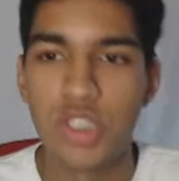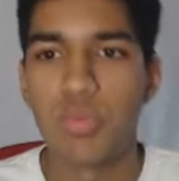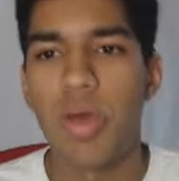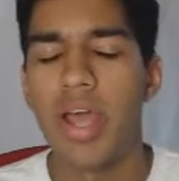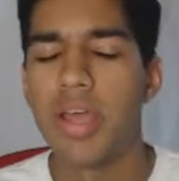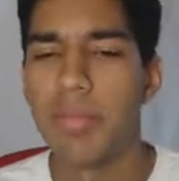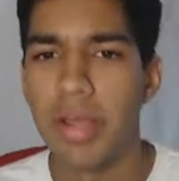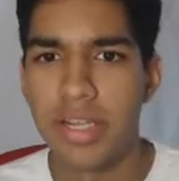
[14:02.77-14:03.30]
in
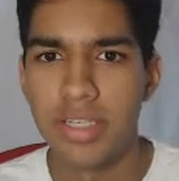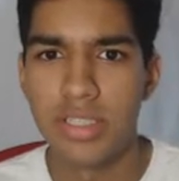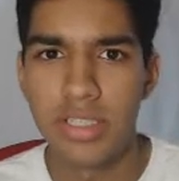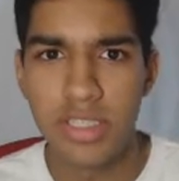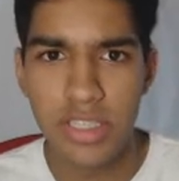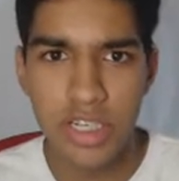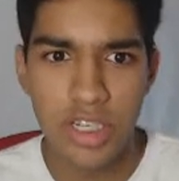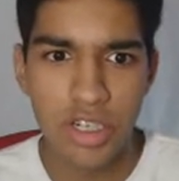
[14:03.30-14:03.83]
my
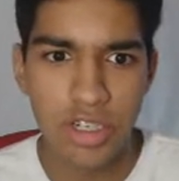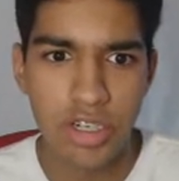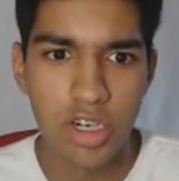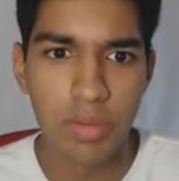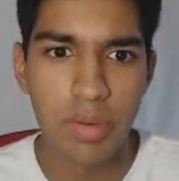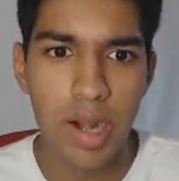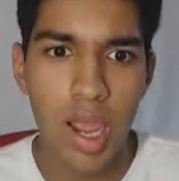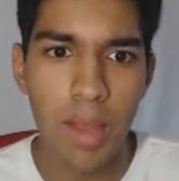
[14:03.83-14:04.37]
senior year,
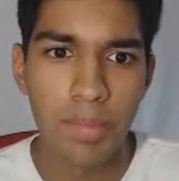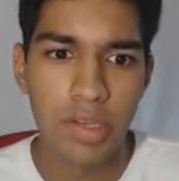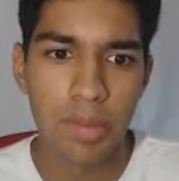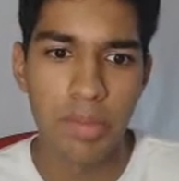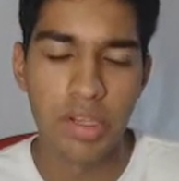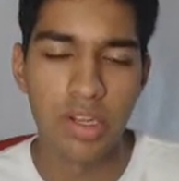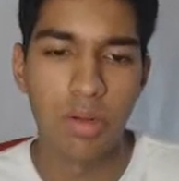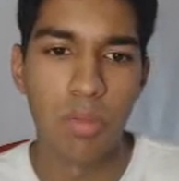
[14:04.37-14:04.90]
perhaps, I'm a little
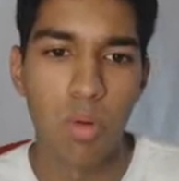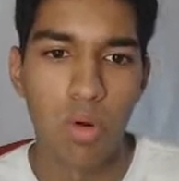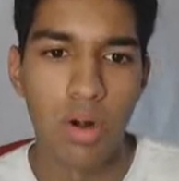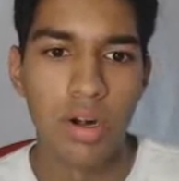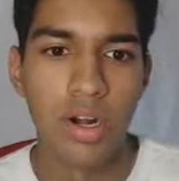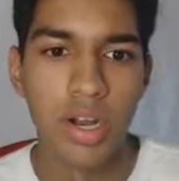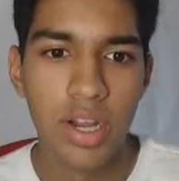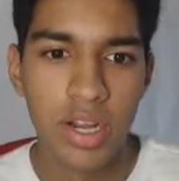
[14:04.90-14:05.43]
more
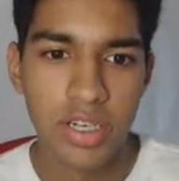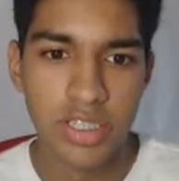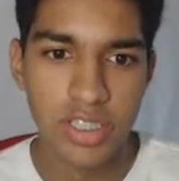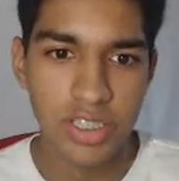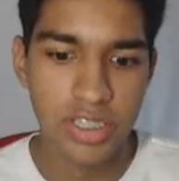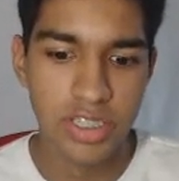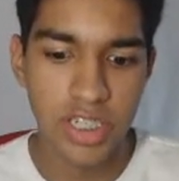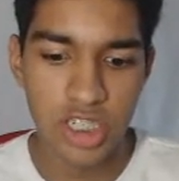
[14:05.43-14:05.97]

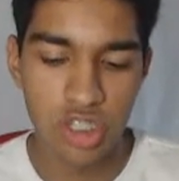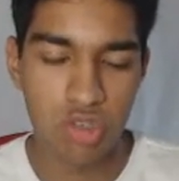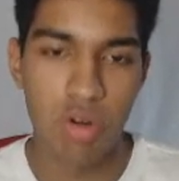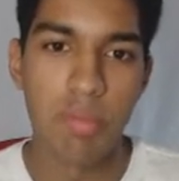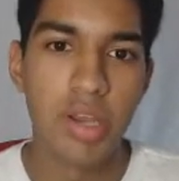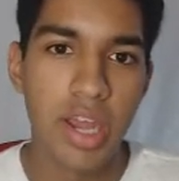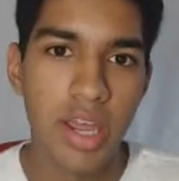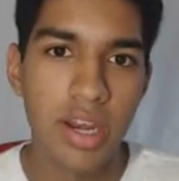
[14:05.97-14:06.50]

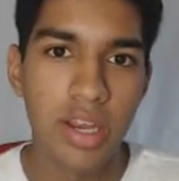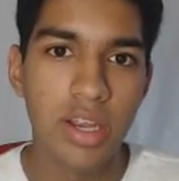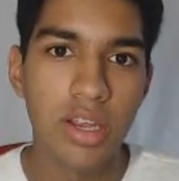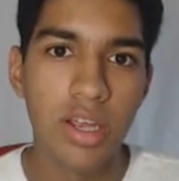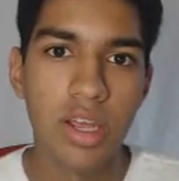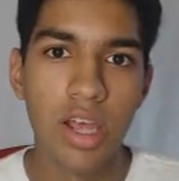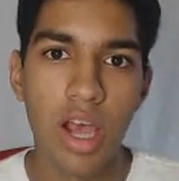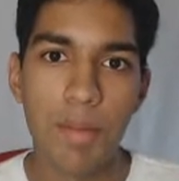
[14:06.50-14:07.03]
discriminating
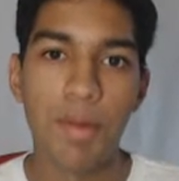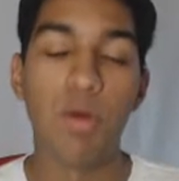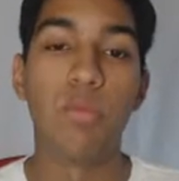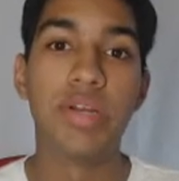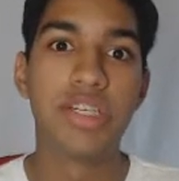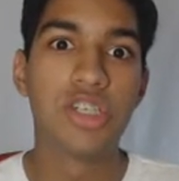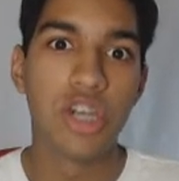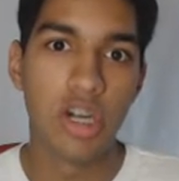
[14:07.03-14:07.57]
about which
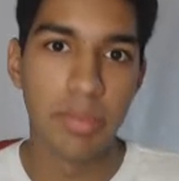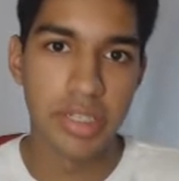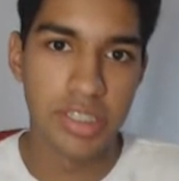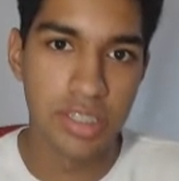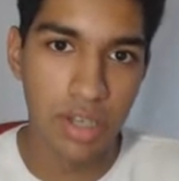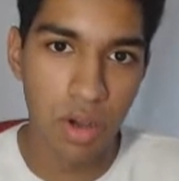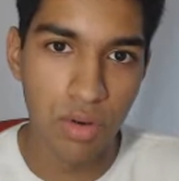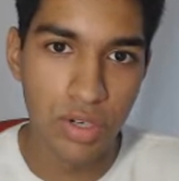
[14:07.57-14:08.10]
tournaments to go
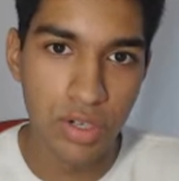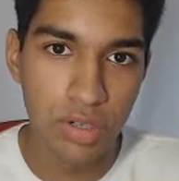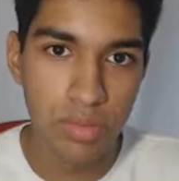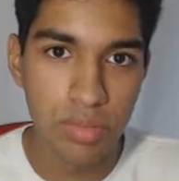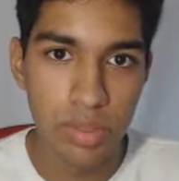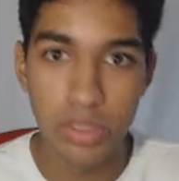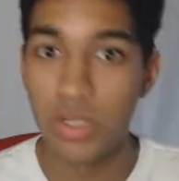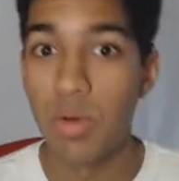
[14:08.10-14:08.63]
to.
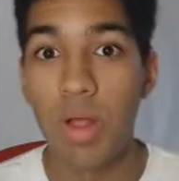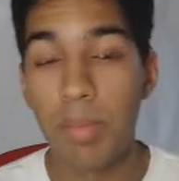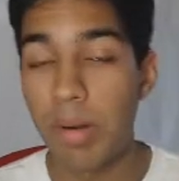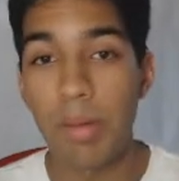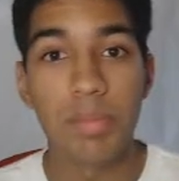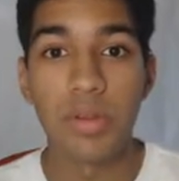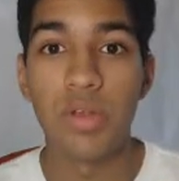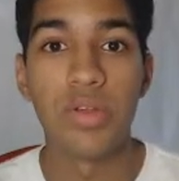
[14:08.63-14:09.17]
So I'll probably
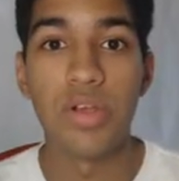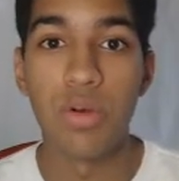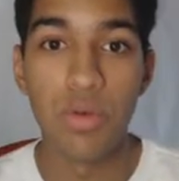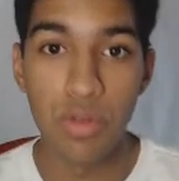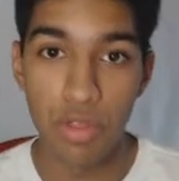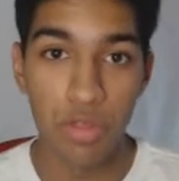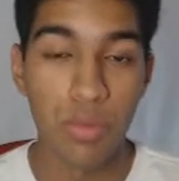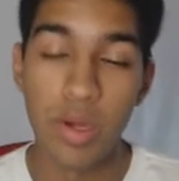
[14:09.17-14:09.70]
only go to
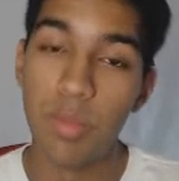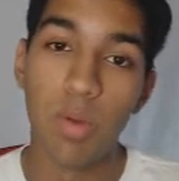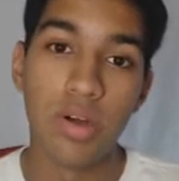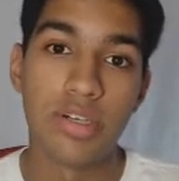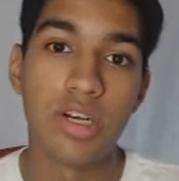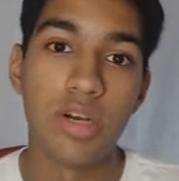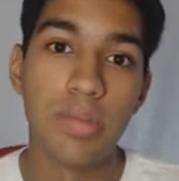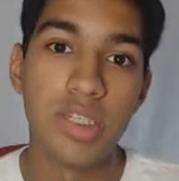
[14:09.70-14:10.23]
3 more
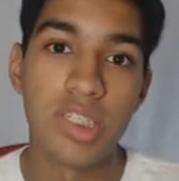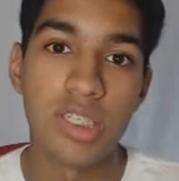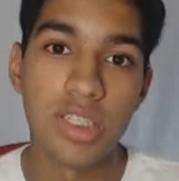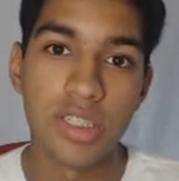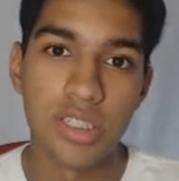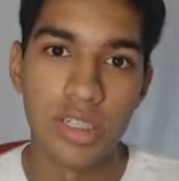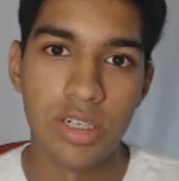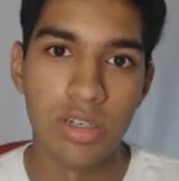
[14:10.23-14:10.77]
tournaments in this
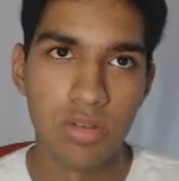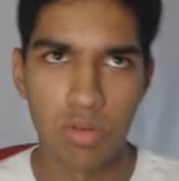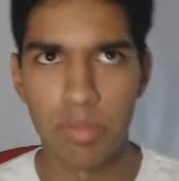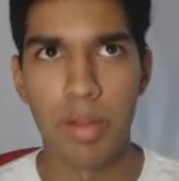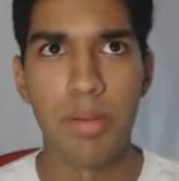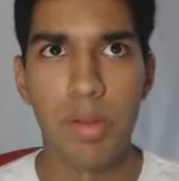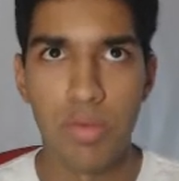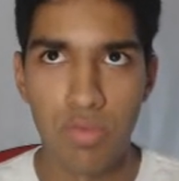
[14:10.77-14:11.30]
year, or maybe
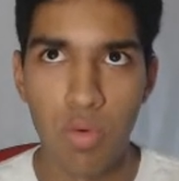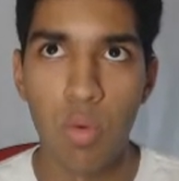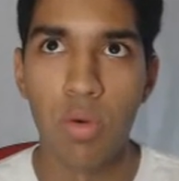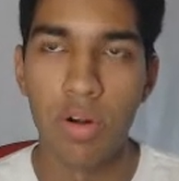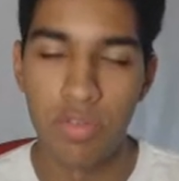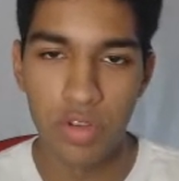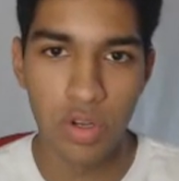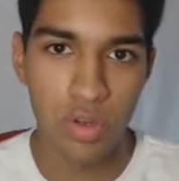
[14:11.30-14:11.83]
4 if you
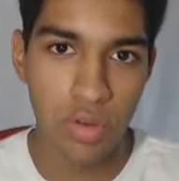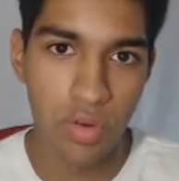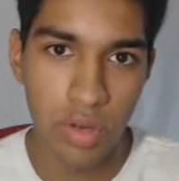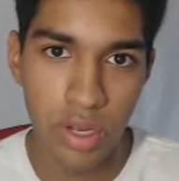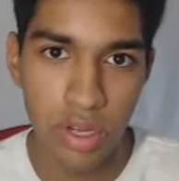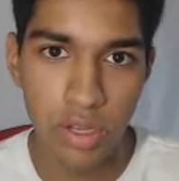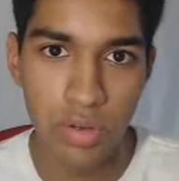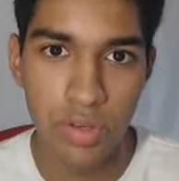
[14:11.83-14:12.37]

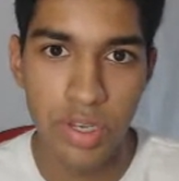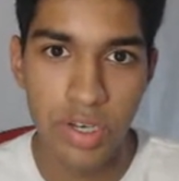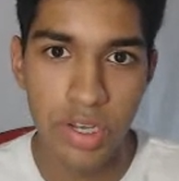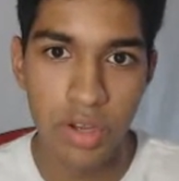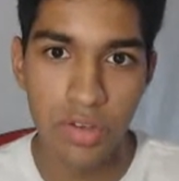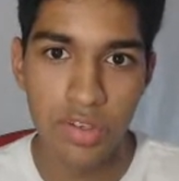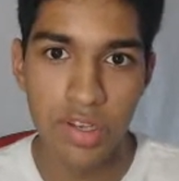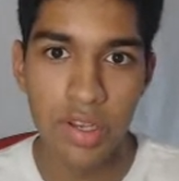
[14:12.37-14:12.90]
include the TOC.